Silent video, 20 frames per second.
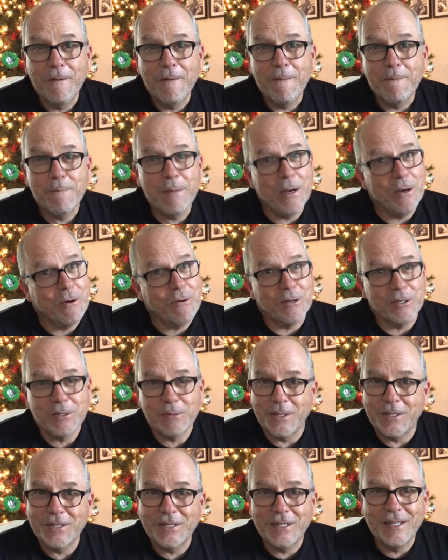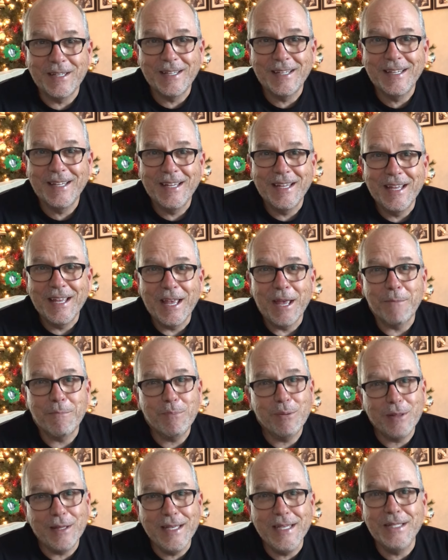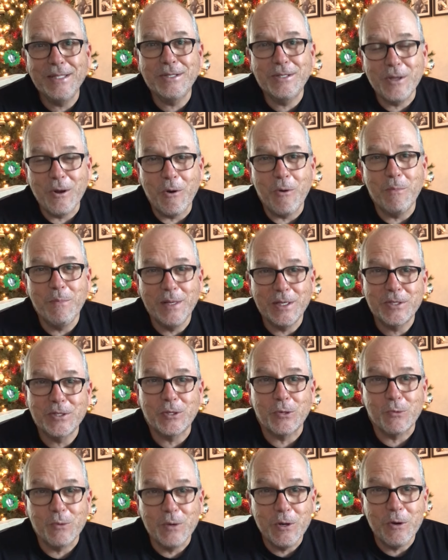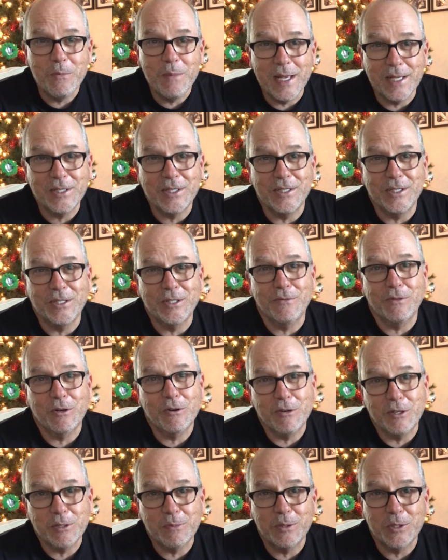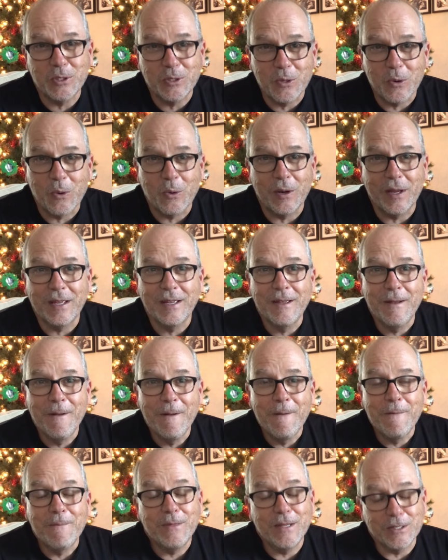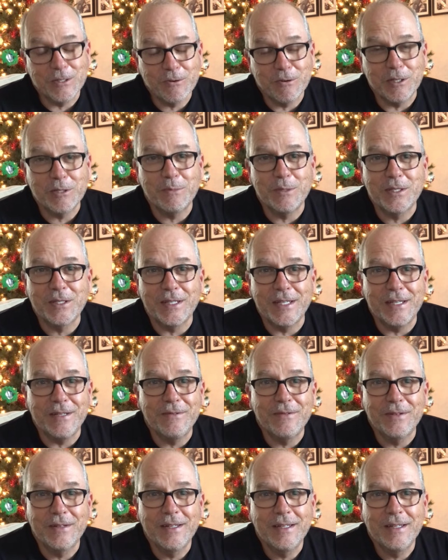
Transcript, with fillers: Merry Christmas. And please don't miss the real message of the Christmas story this Christmas Eve.